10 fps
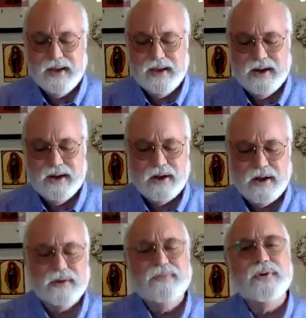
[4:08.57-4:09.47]
And
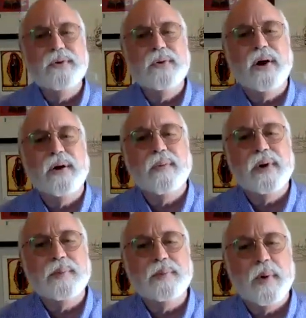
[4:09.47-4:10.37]
all of you are
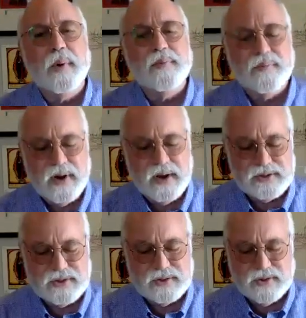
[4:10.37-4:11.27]
what Pope Francis